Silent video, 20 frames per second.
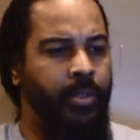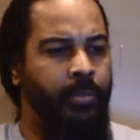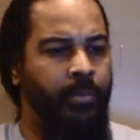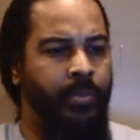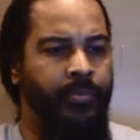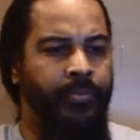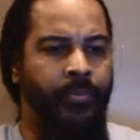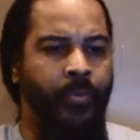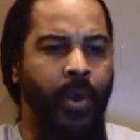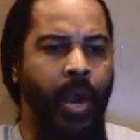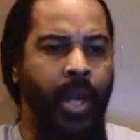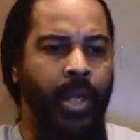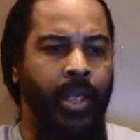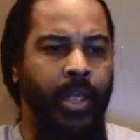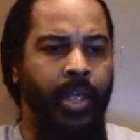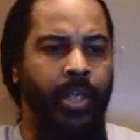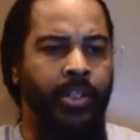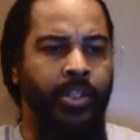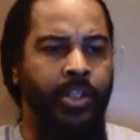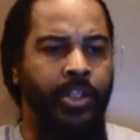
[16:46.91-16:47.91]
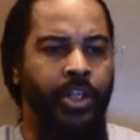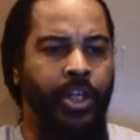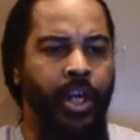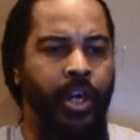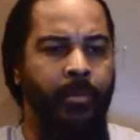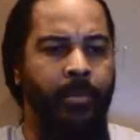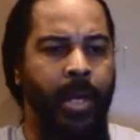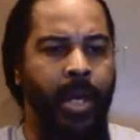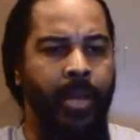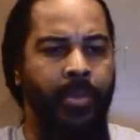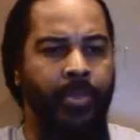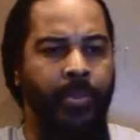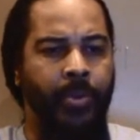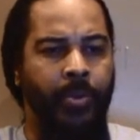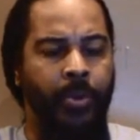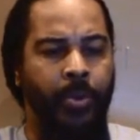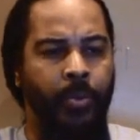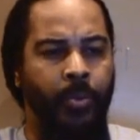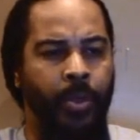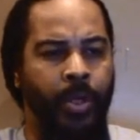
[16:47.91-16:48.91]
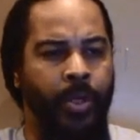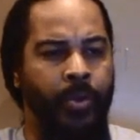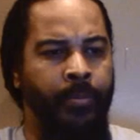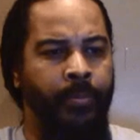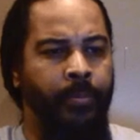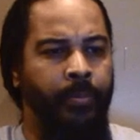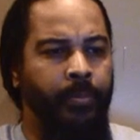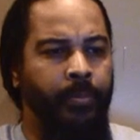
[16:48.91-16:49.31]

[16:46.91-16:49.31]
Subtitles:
before I get into Jeremiah 31.